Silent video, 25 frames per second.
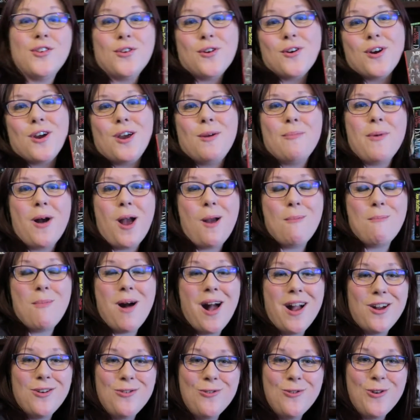Story by
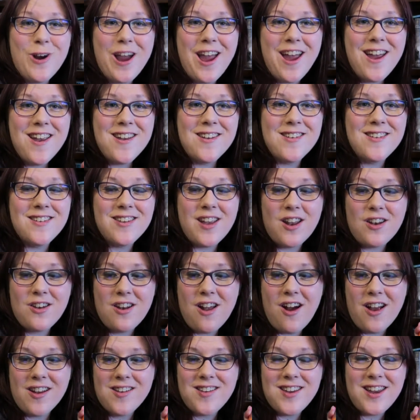Michael Ende,
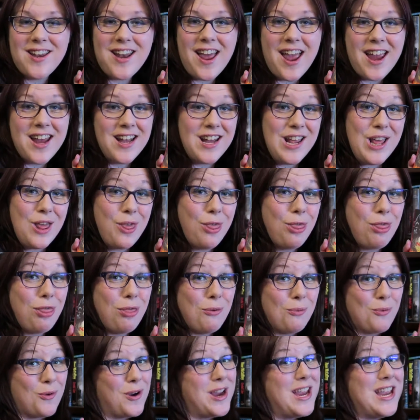
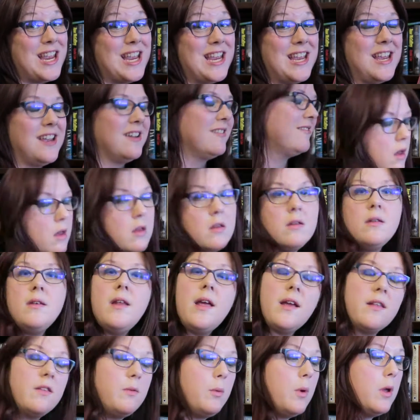1983.
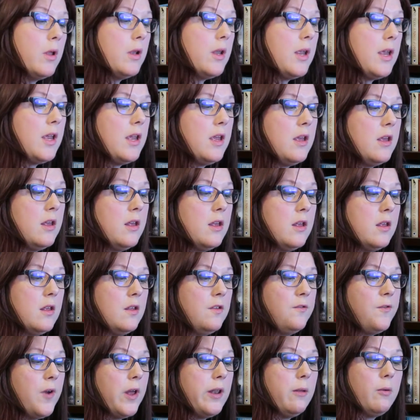Next one
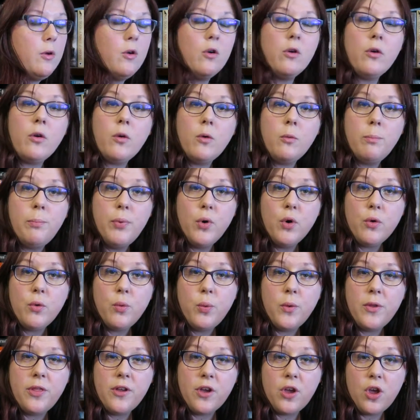is Find a
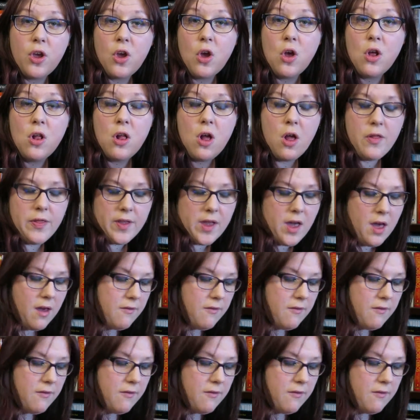Book with a Girl on the